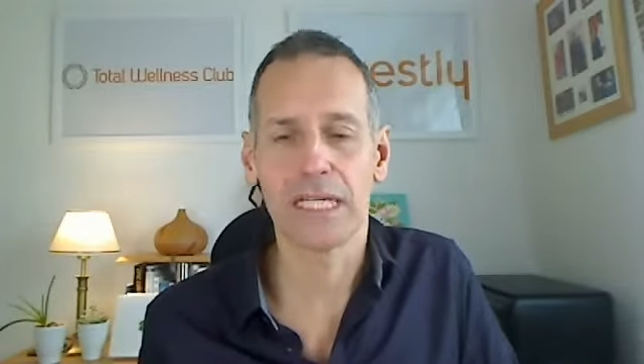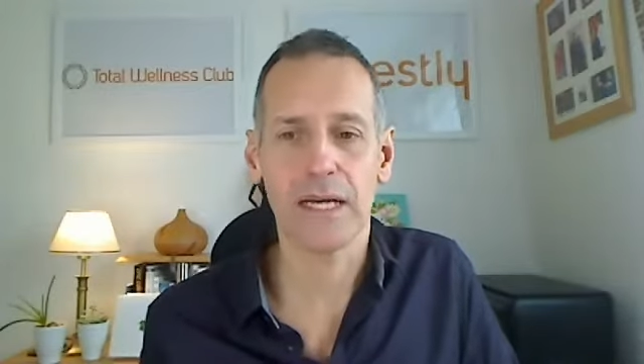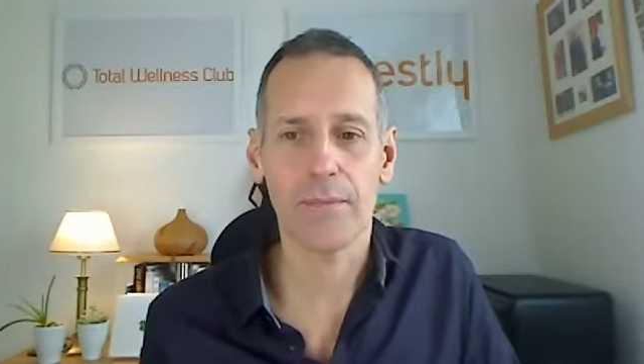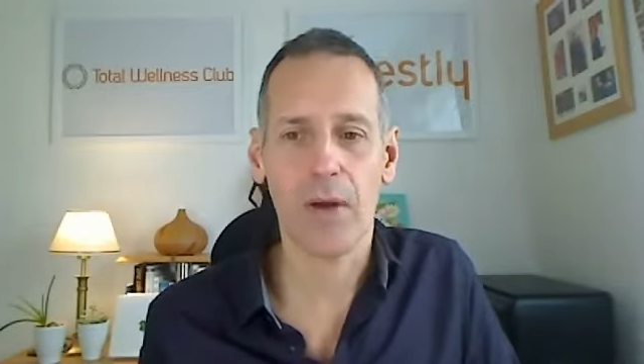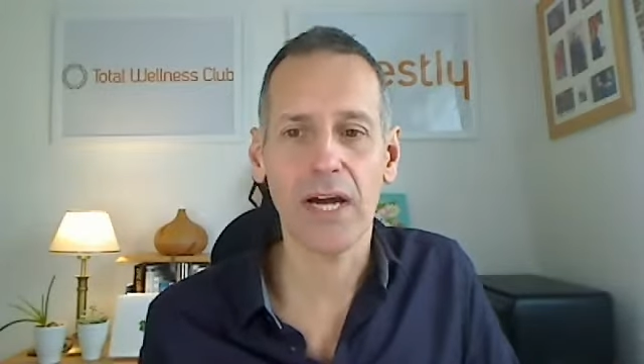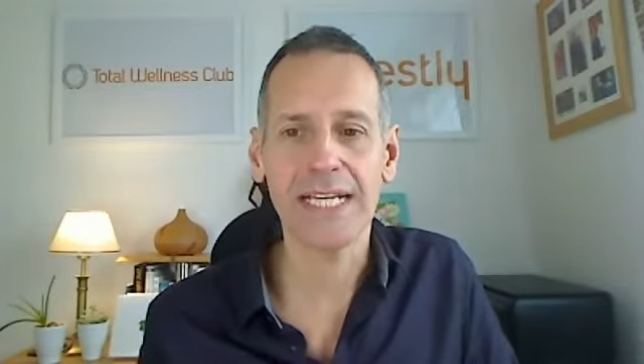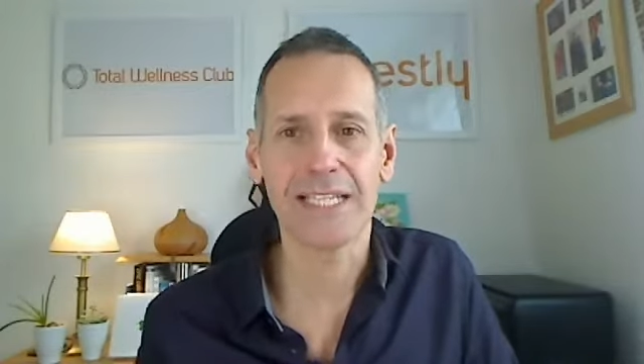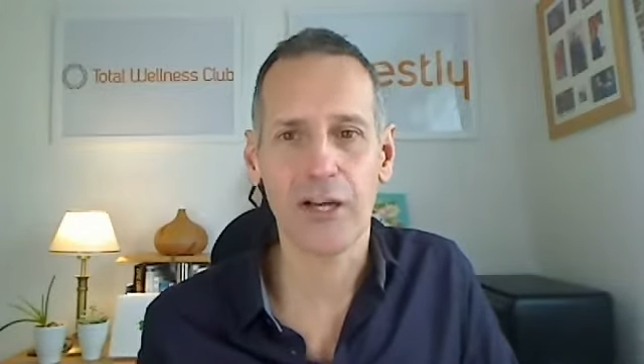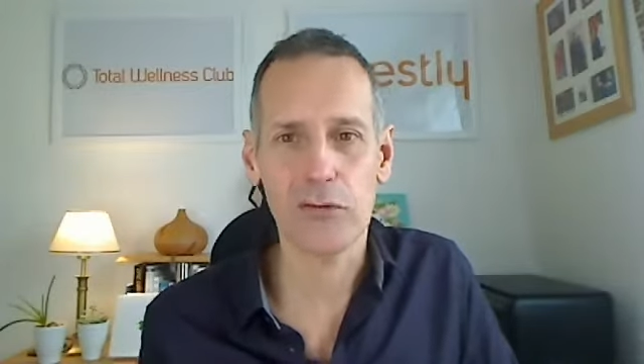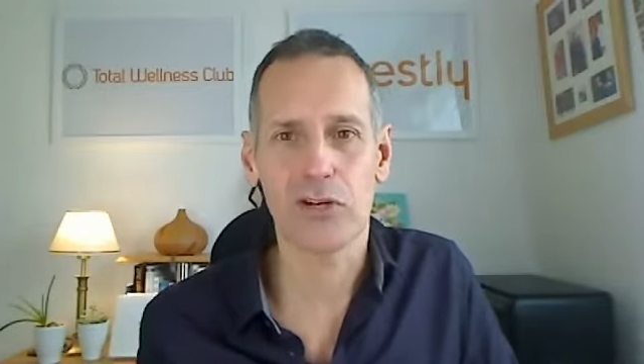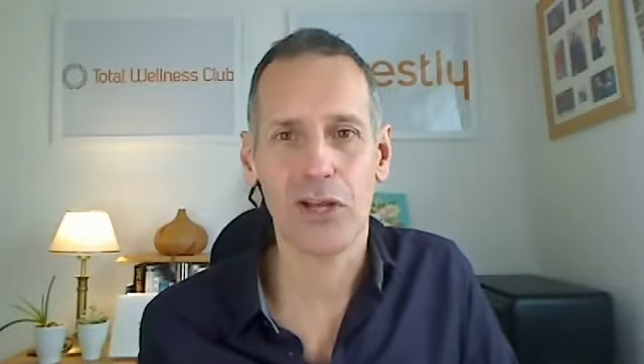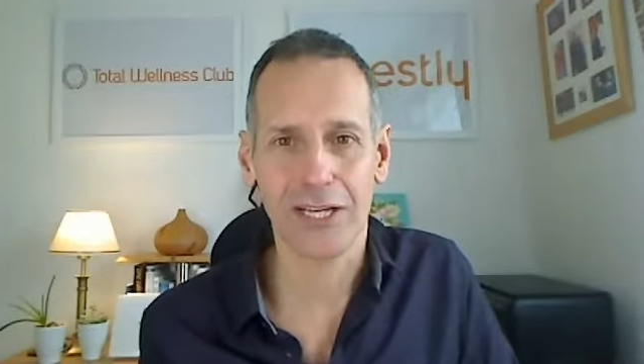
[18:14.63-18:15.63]
I
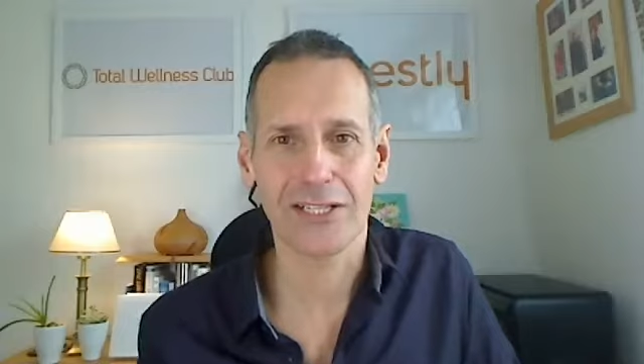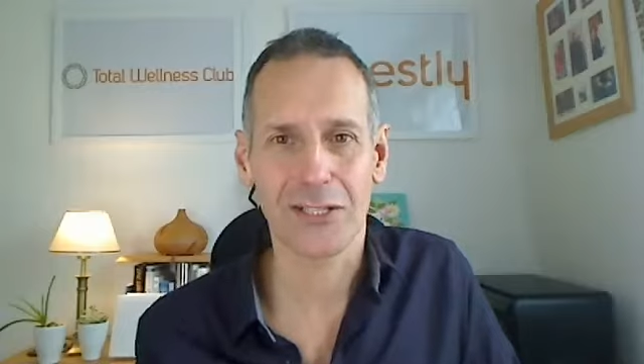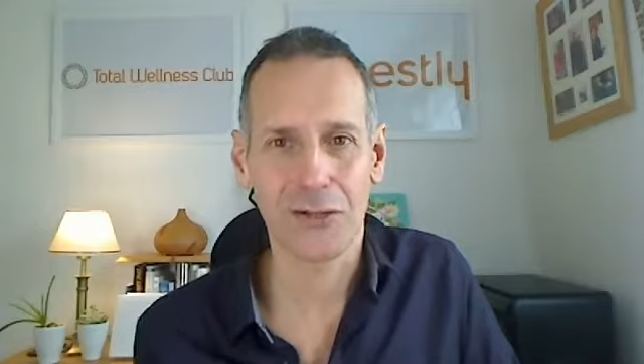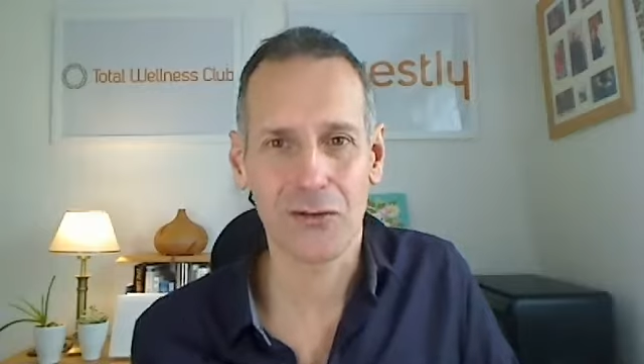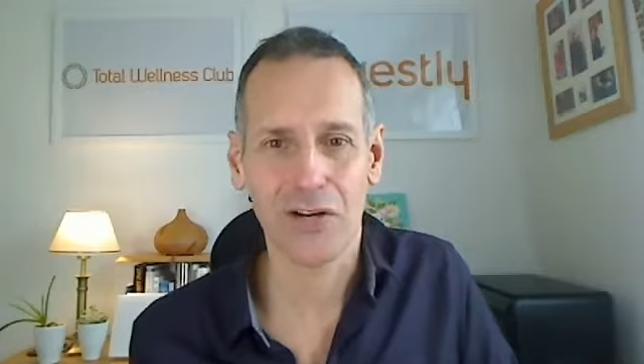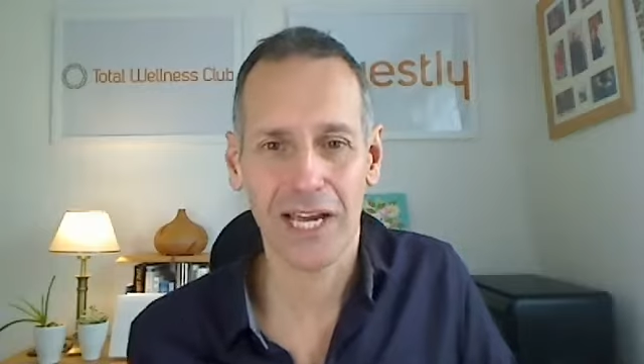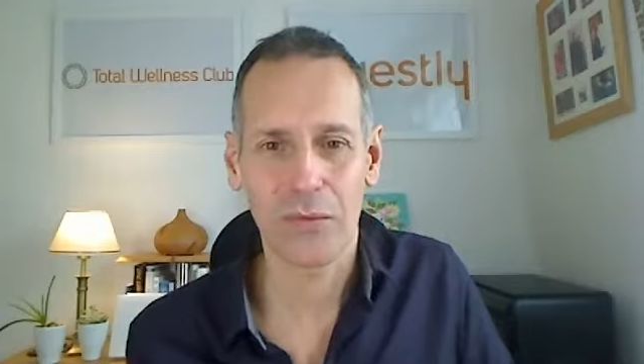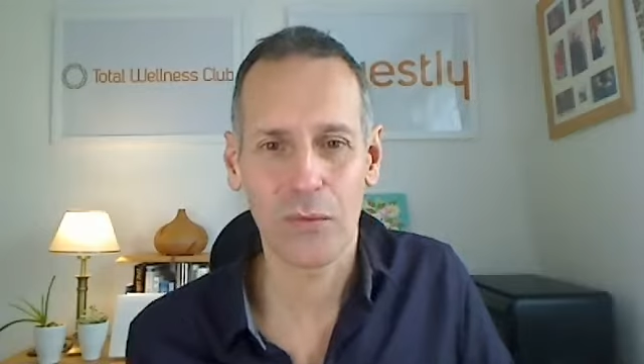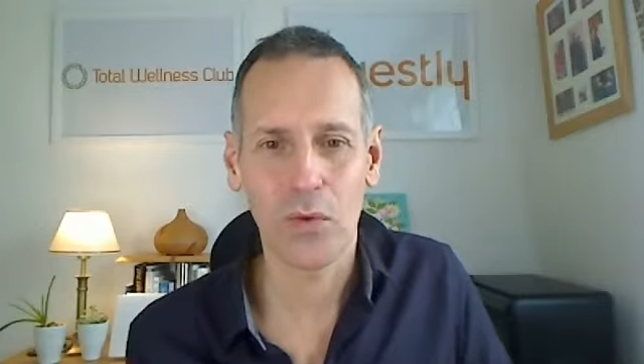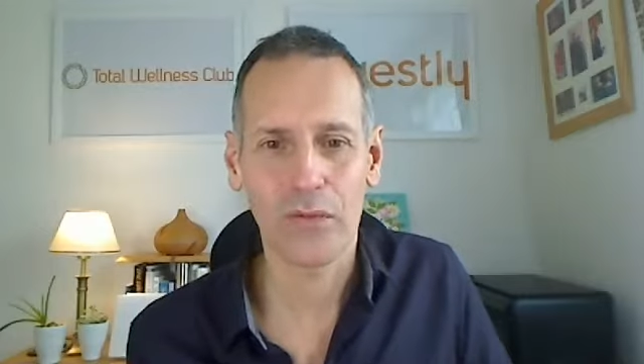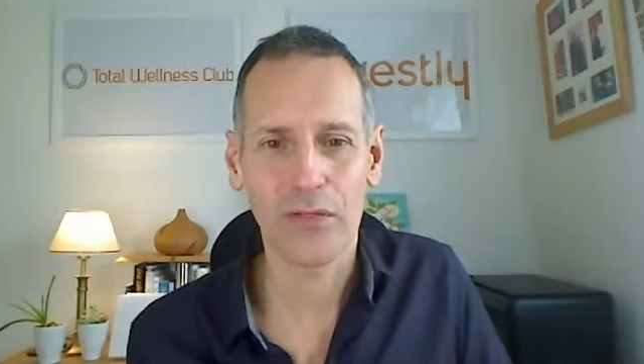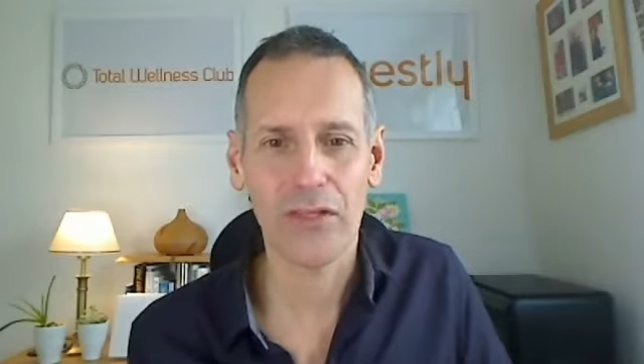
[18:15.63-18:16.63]
don't like to create
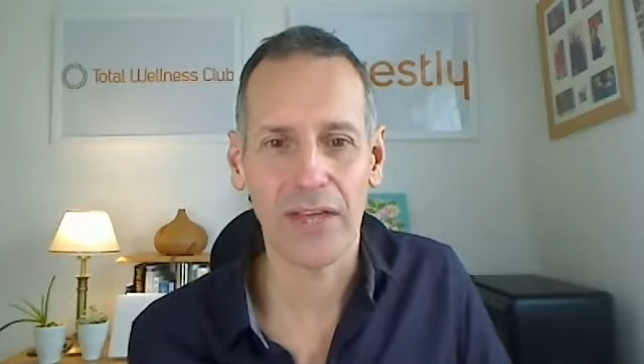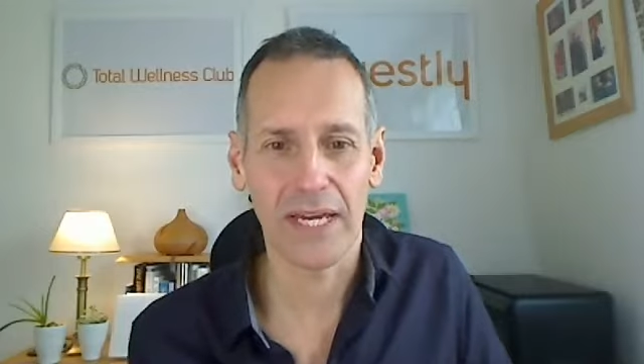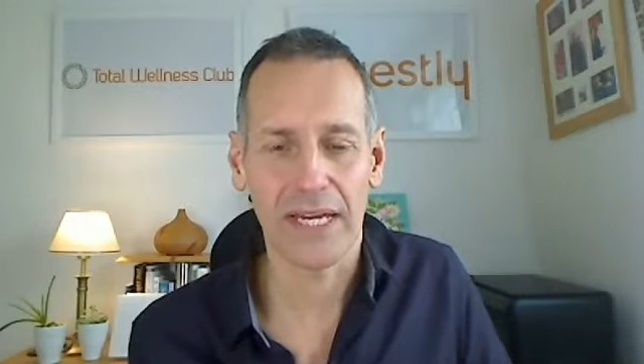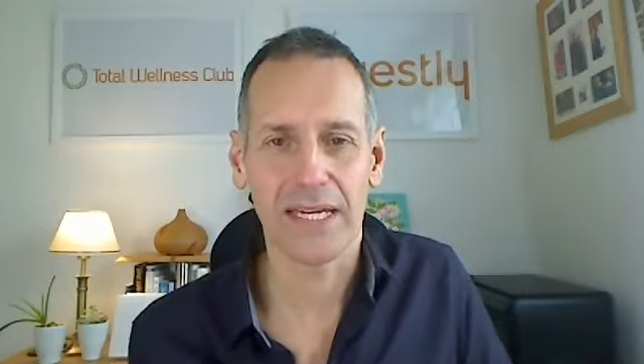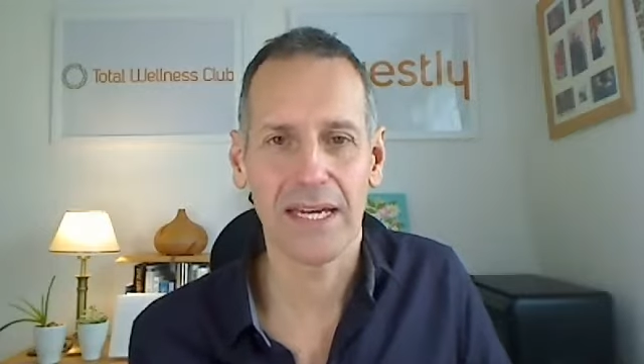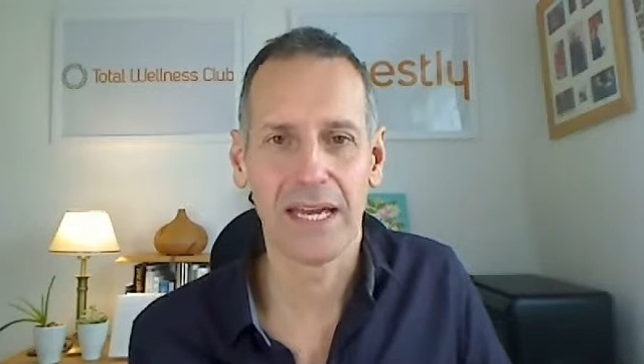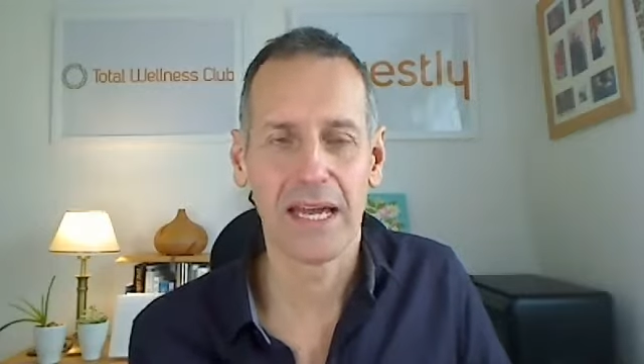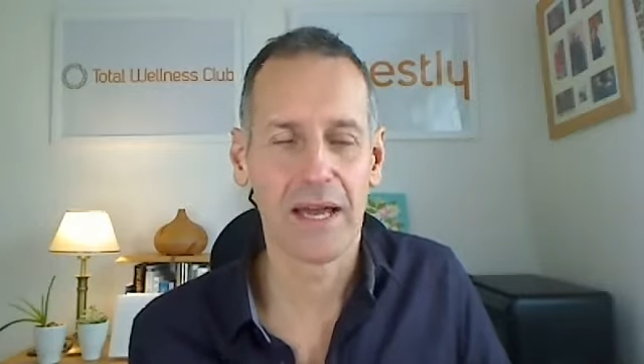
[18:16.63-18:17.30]
one thing